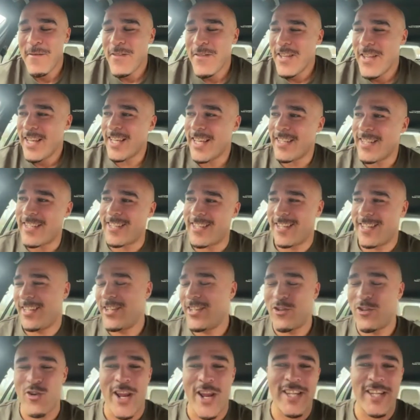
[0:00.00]
It's the
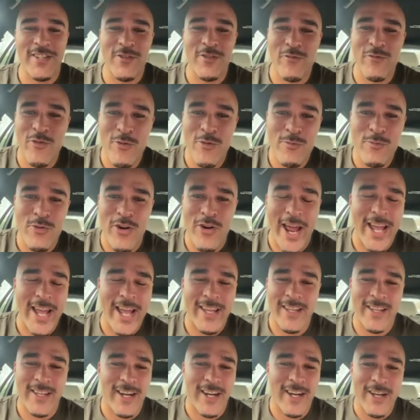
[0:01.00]
dressing room crack.
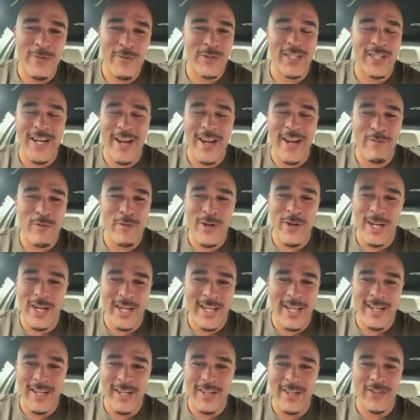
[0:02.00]
I was never really
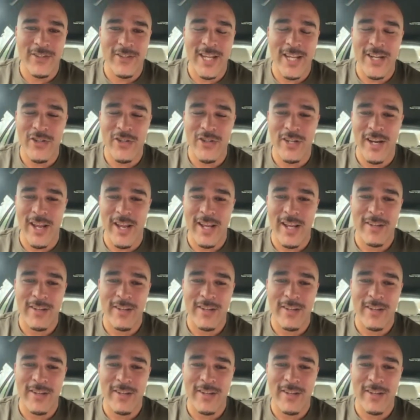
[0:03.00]
in contention